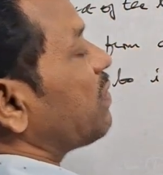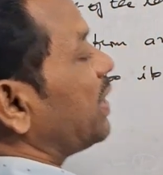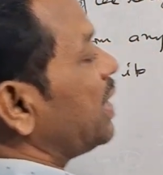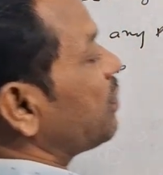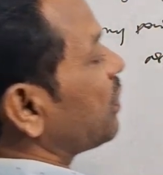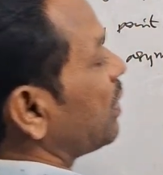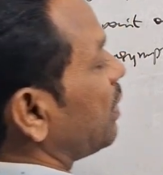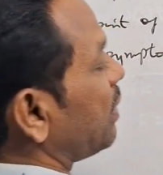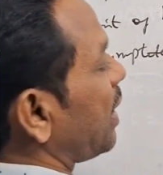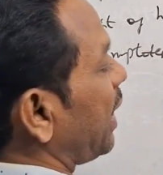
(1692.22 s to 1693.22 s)
square is
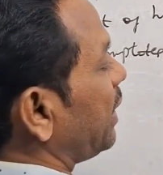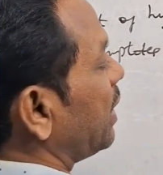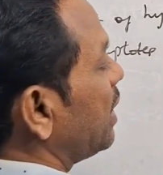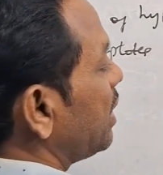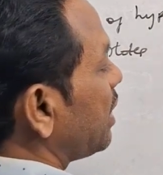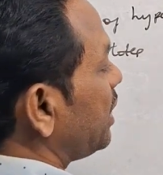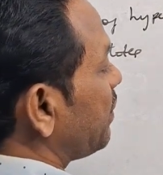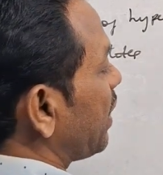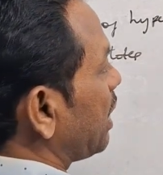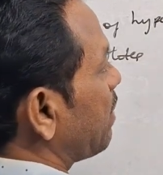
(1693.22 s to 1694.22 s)
9
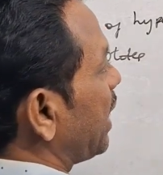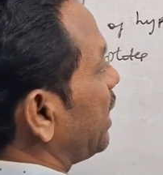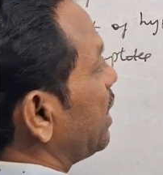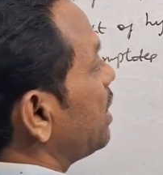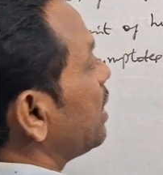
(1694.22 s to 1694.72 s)
divided by